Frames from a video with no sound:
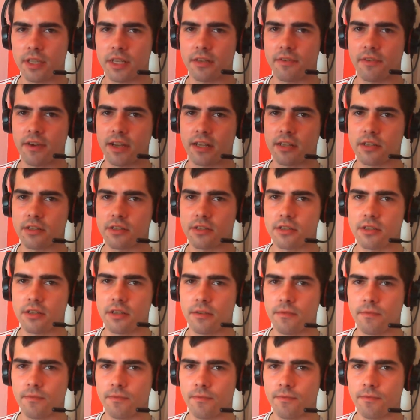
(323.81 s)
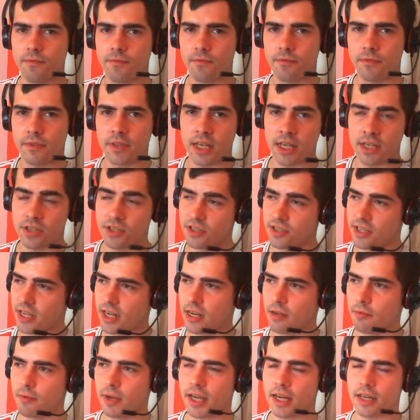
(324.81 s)
defence. There's your
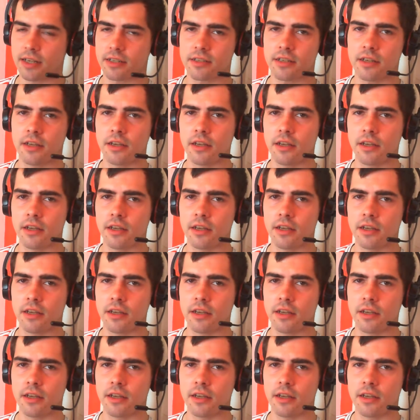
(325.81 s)
centre-backs.